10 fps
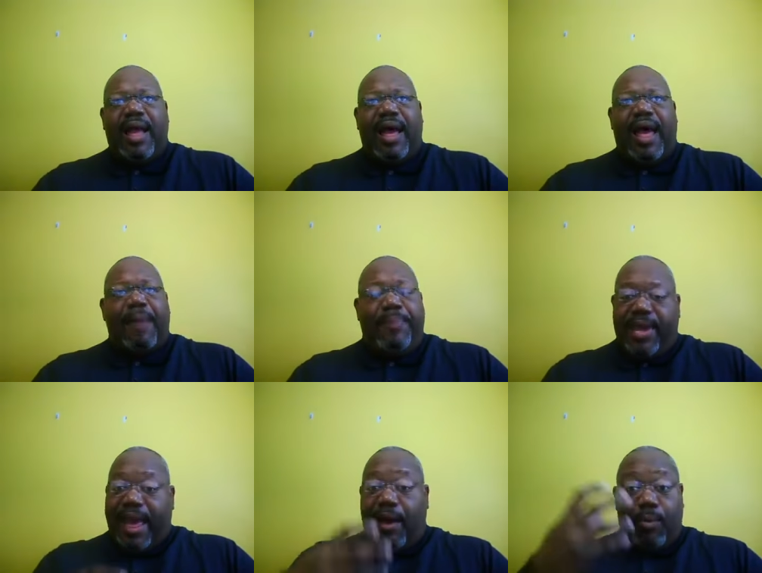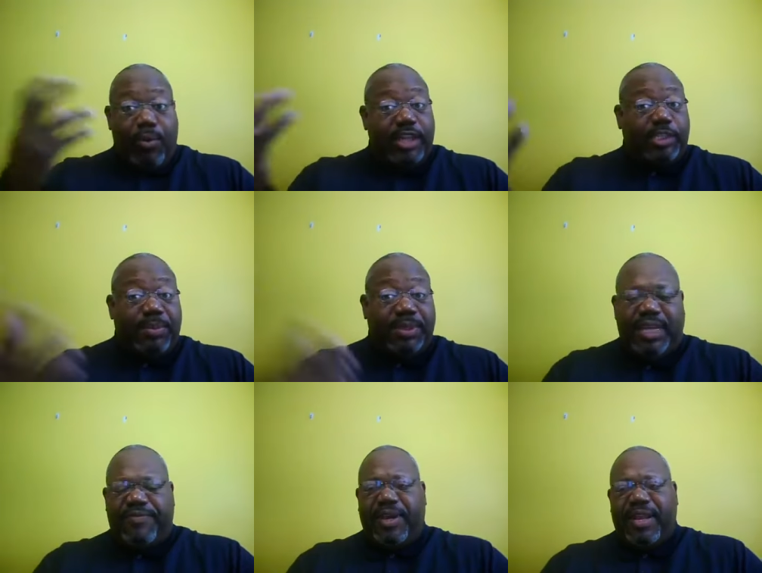Uh, I pick out one
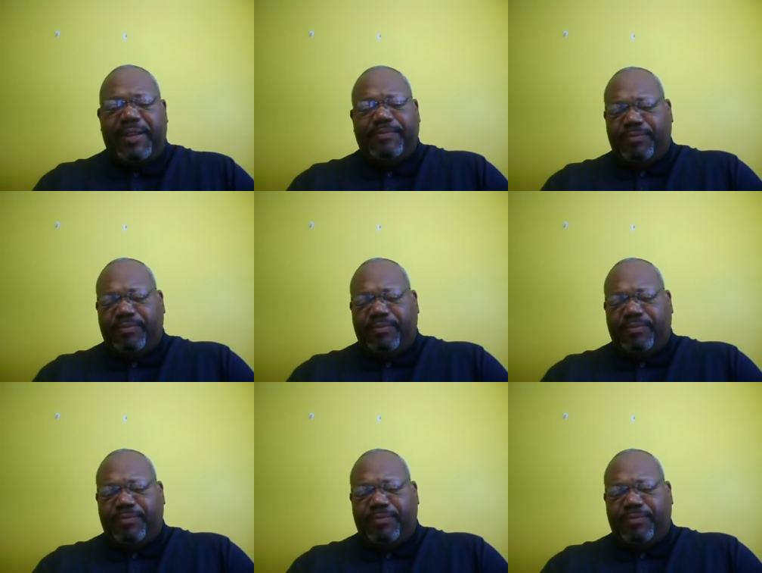specifically